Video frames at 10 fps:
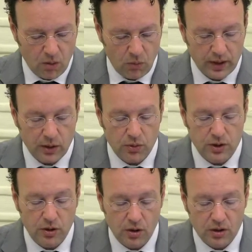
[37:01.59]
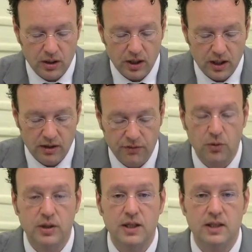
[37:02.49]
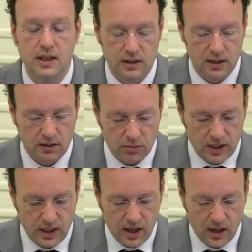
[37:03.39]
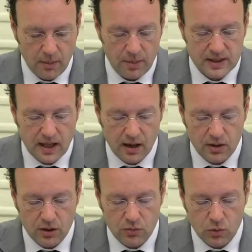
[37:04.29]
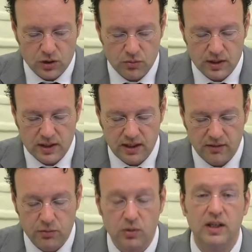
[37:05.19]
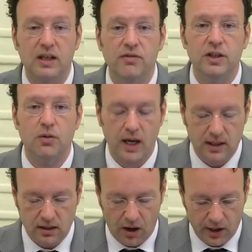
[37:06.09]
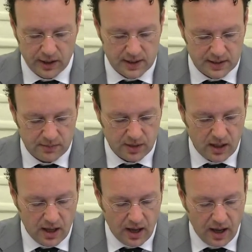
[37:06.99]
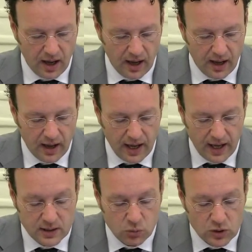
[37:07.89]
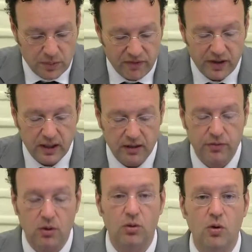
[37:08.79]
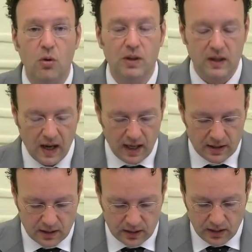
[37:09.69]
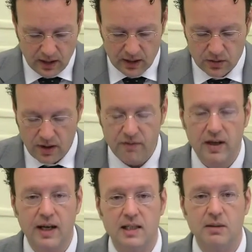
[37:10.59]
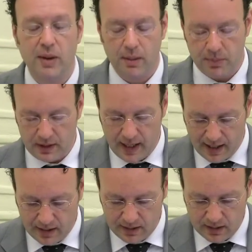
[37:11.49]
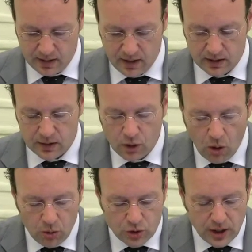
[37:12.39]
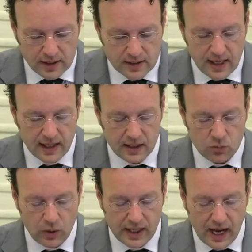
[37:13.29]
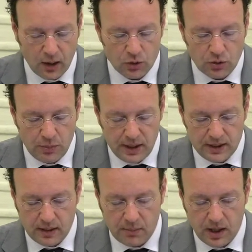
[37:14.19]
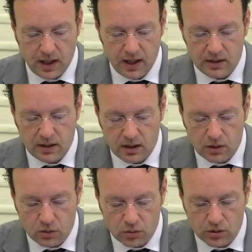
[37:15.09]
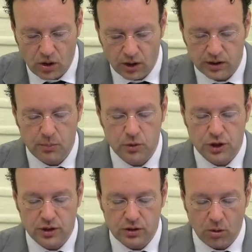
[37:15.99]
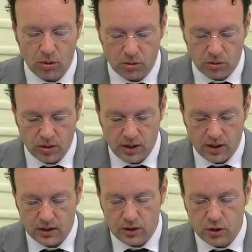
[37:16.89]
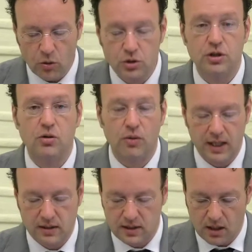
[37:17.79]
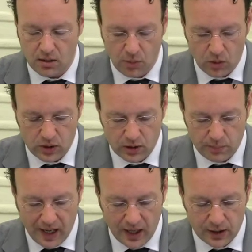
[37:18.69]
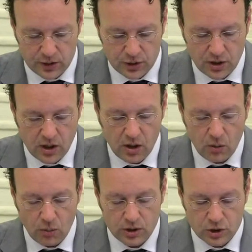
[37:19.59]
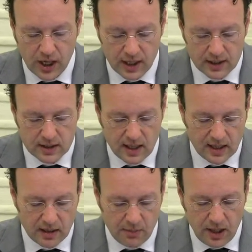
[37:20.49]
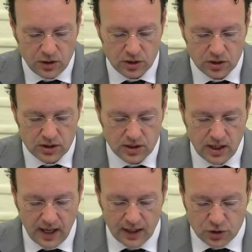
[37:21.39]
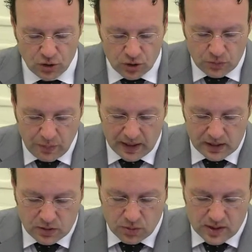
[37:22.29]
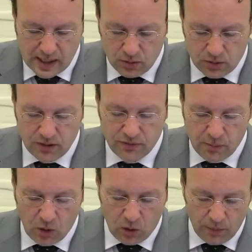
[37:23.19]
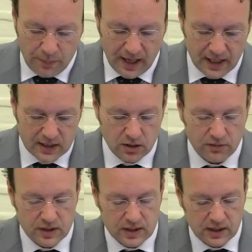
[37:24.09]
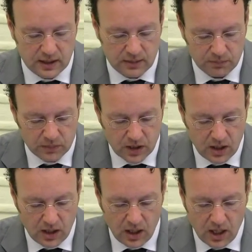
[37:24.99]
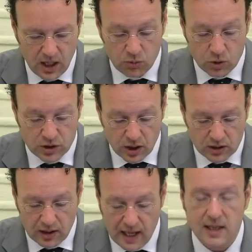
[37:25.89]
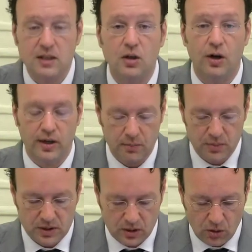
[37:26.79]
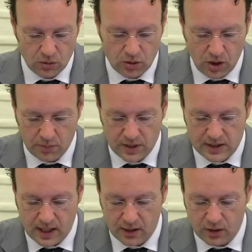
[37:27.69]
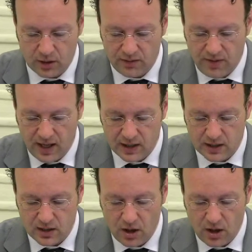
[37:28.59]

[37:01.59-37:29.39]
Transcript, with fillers: When he returned in 1463, Bessarion was received with even greater honors. As was befitting for a Roman cardinal traveling as a papal legate, the Doge and Senate went out to meet him in the lagoon on the Bucintoro, the Doge's great ceremonial barge, with chants, acclamations, and church bells resounding from all parts of the city. It was not the last honor bestowed on Bessarion in Venice,